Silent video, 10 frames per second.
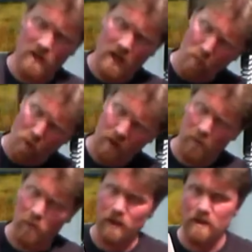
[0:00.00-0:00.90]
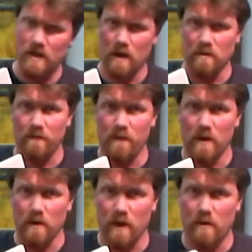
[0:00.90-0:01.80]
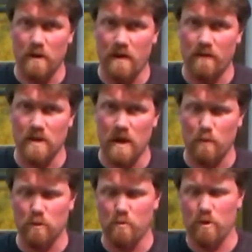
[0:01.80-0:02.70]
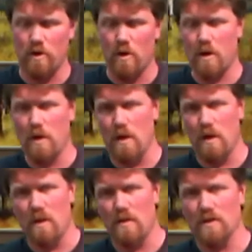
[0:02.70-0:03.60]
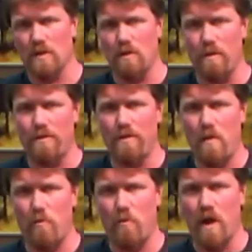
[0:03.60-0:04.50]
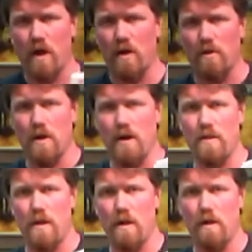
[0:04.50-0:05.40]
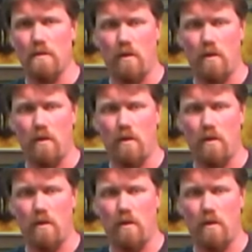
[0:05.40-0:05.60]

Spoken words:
say I'm working with this out in the field, I don't have a table to put it on, there's a little thumb ring underneath here.